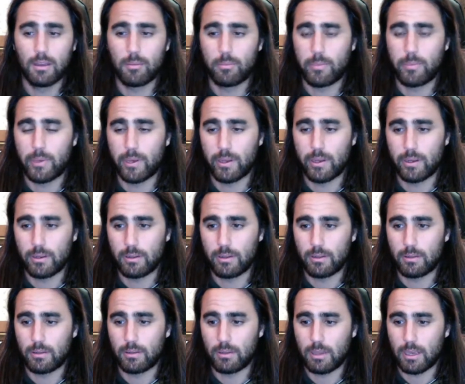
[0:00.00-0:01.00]
but
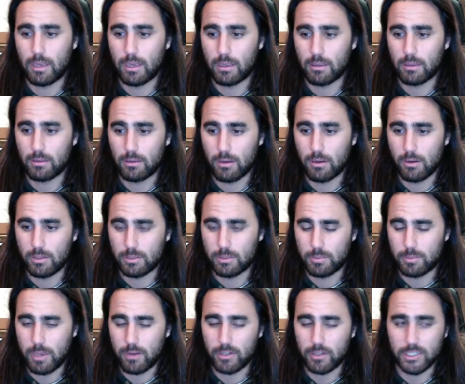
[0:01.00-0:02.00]
yeah, always
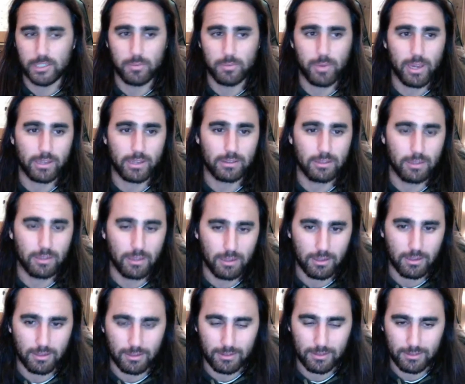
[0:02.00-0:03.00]
pay respect to
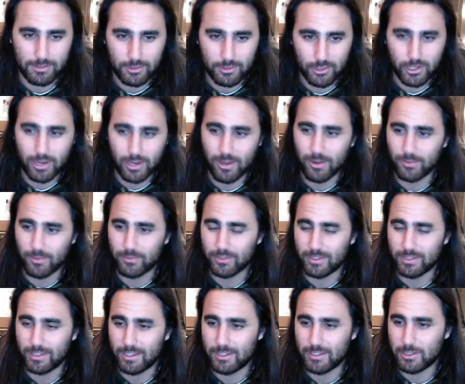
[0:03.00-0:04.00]
Joe for
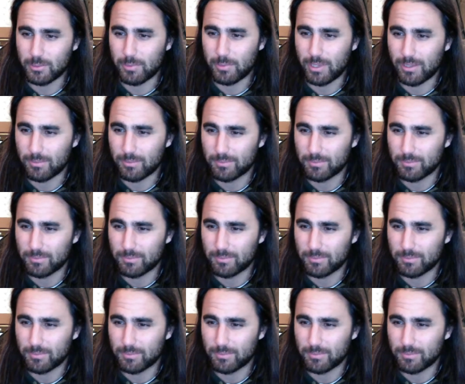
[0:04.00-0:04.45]
teaching me.